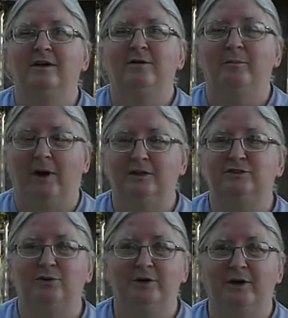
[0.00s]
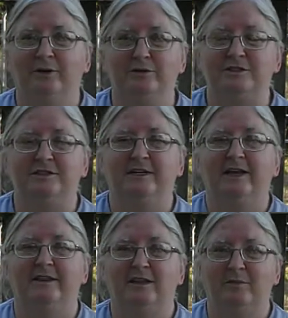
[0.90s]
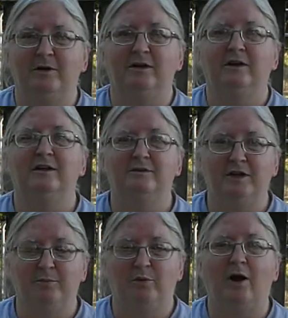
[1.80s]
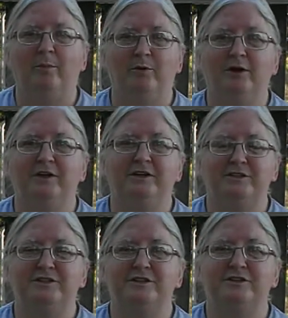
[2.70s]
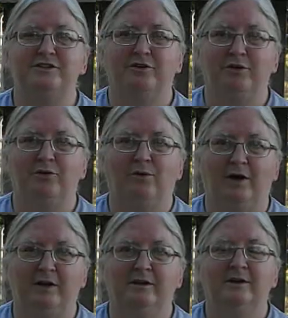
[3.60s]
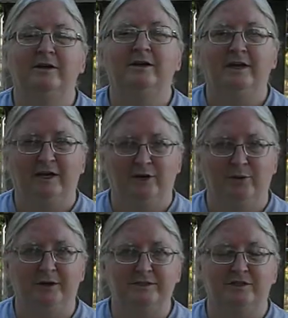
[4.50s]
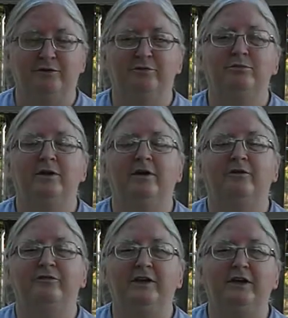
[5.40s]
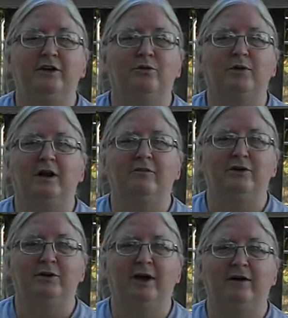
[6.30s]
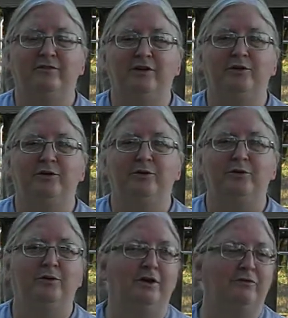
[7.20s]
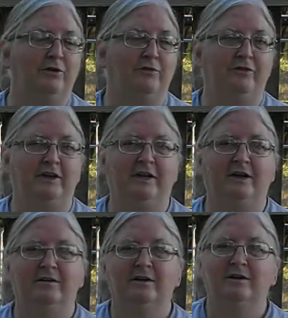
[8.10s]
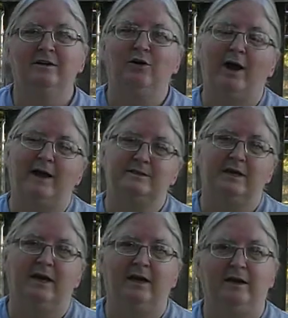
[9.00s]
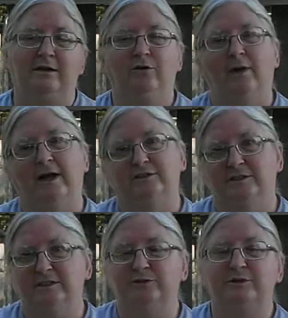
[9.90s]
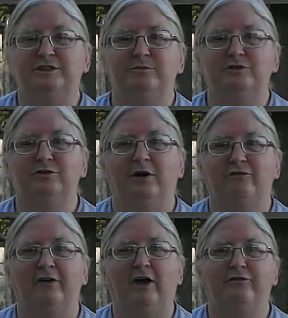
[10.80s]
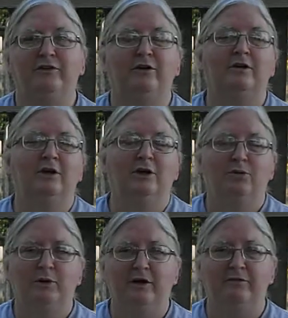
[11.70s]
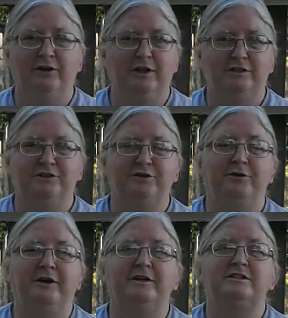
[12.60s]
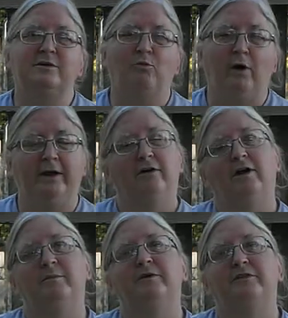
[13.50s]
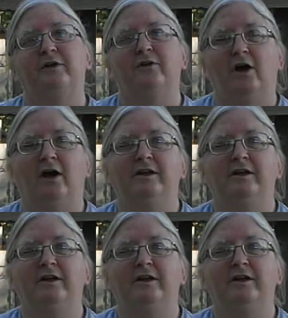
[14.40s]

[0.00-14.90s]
bucks or does to get them in proper condition. So you want to increase their feed or whatever you have to do. If you're feeding grass hay, gradually switch them to alfalfa, whatever you need to do to get some weight on them if they're not